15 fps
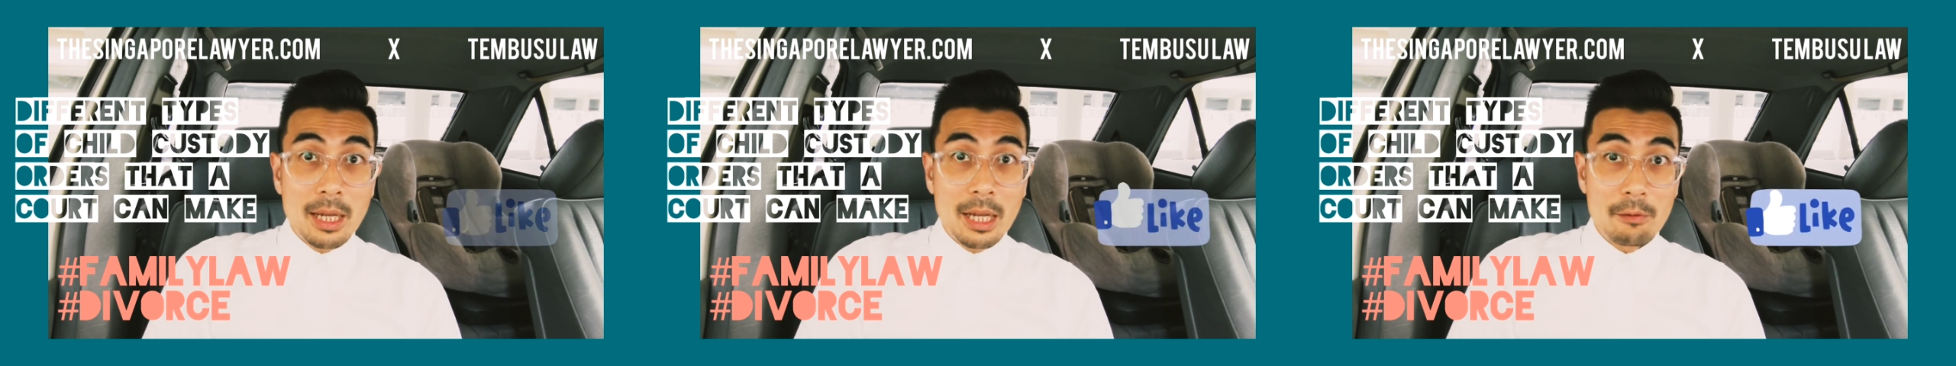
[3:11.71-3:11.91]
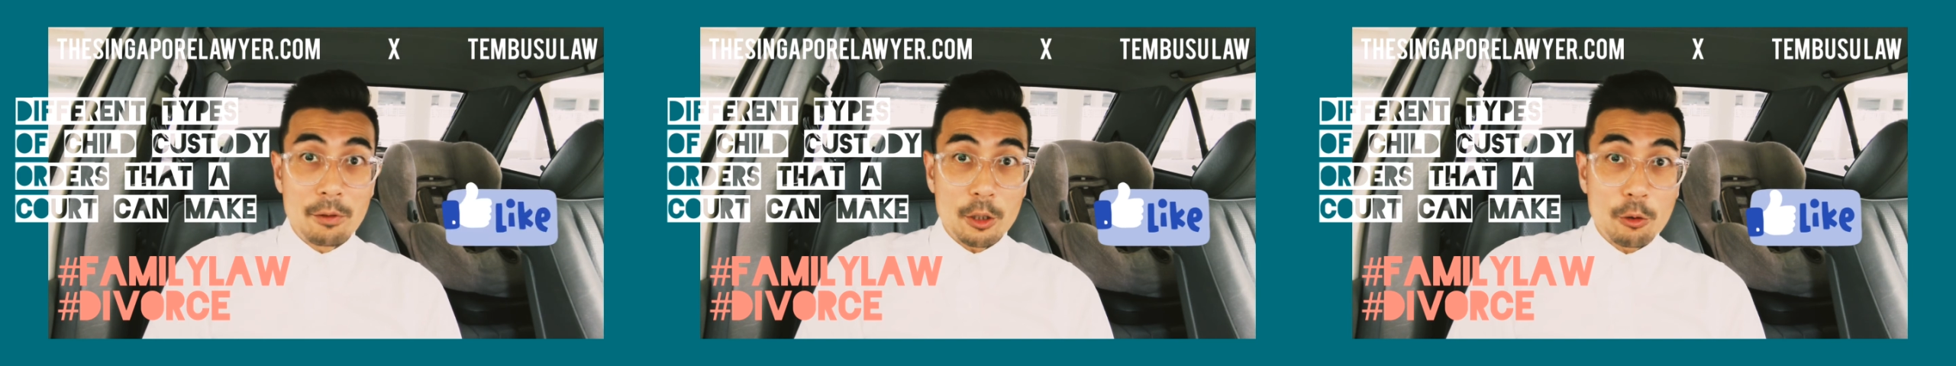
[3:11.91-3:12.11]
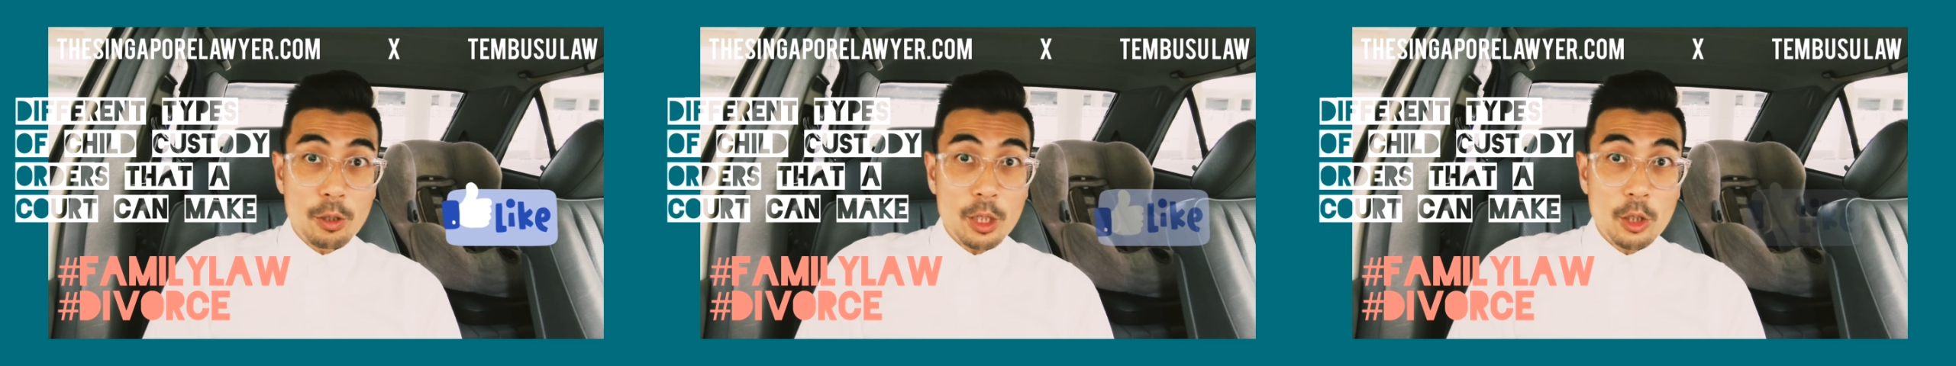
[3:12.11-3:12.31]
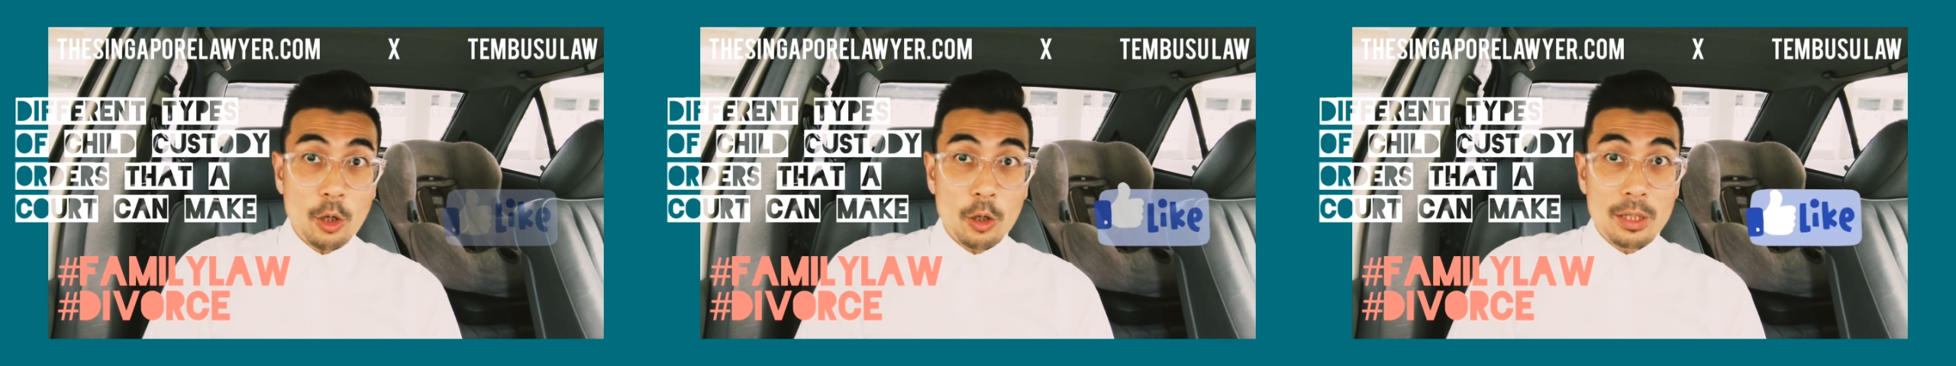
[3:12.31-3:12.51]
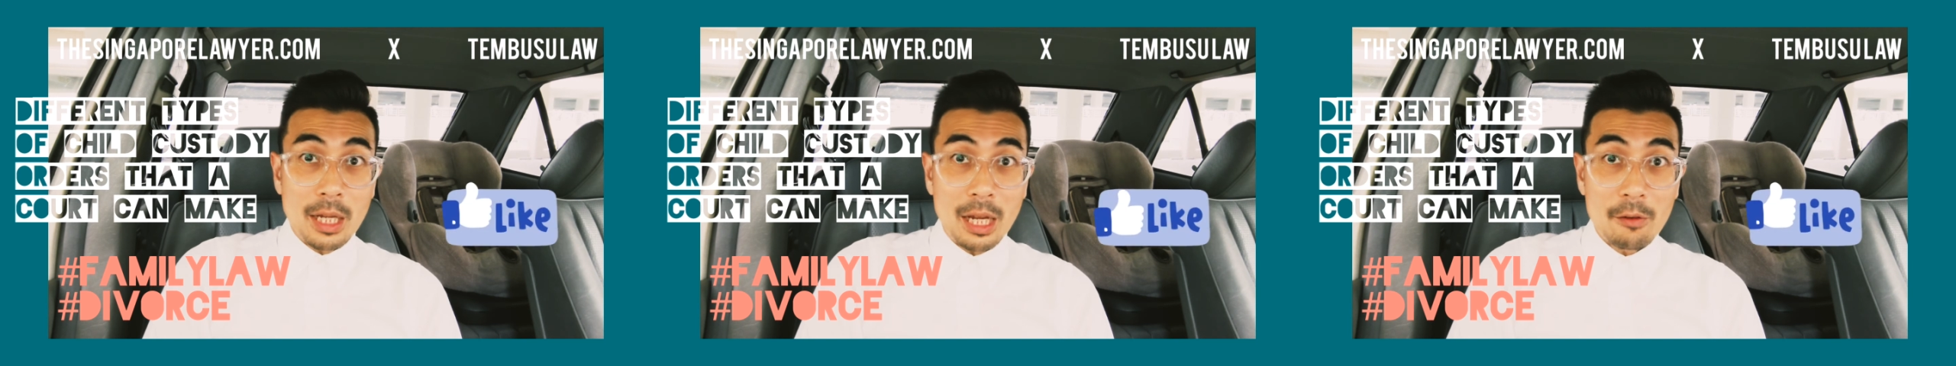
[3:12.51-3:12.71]
have agreed
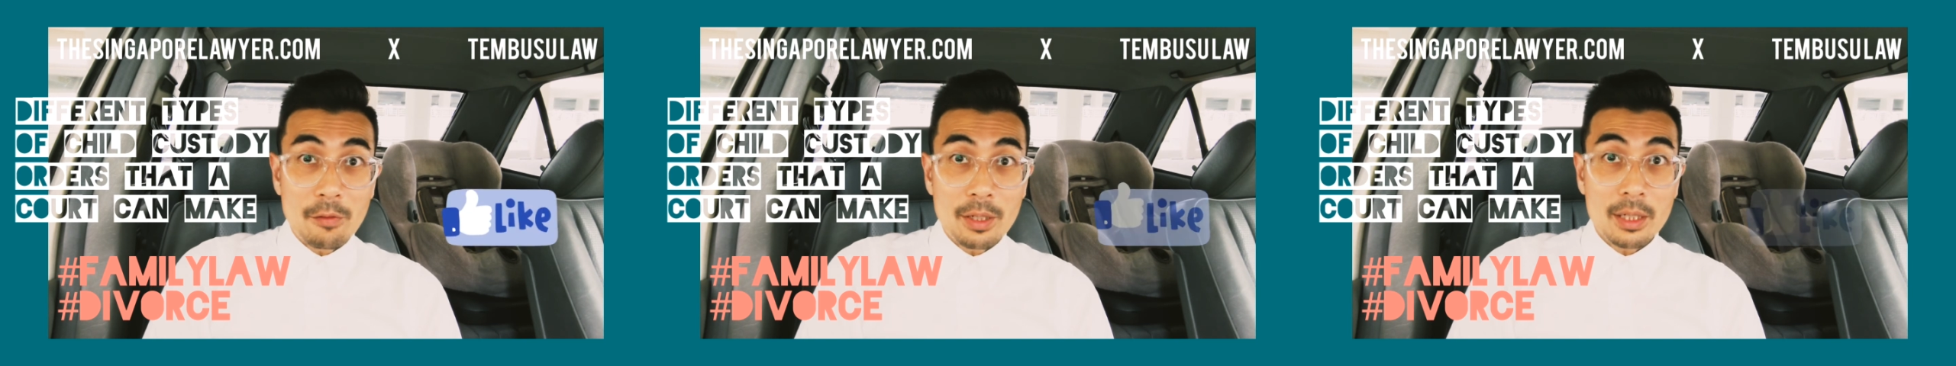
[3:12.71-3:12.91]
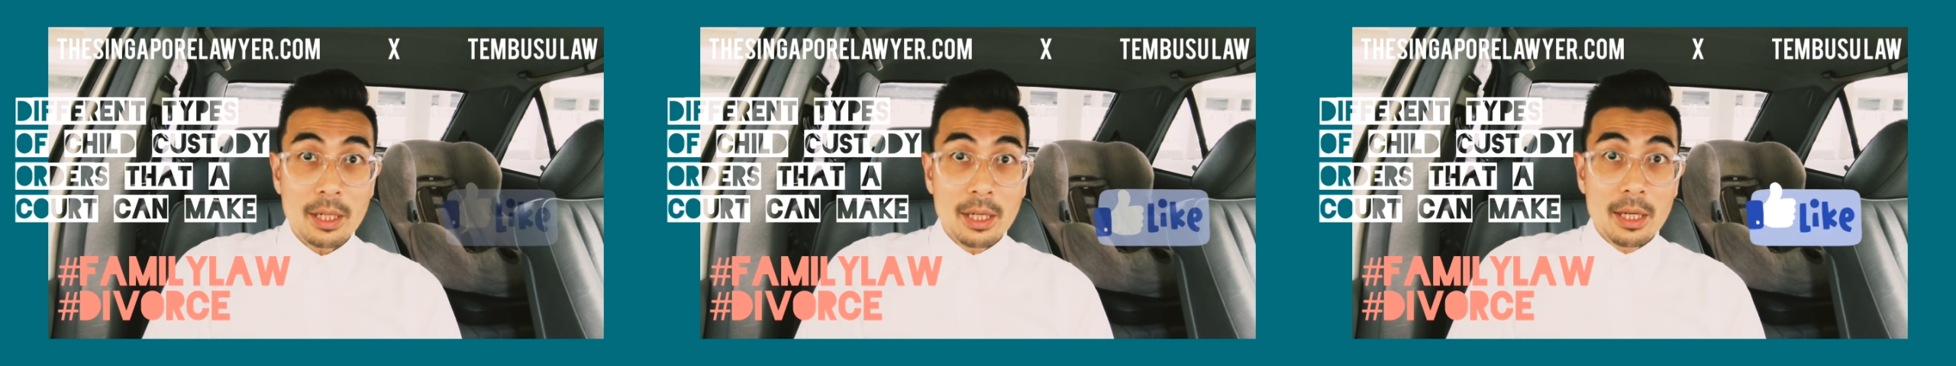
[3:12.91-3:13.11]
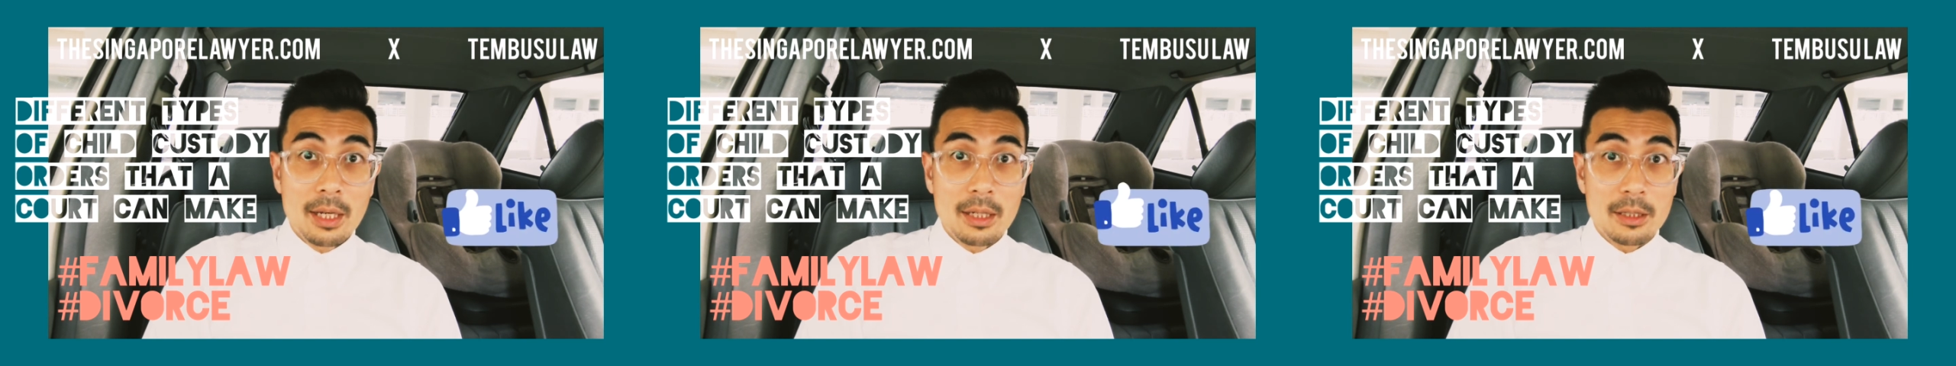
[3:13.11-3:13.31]
on having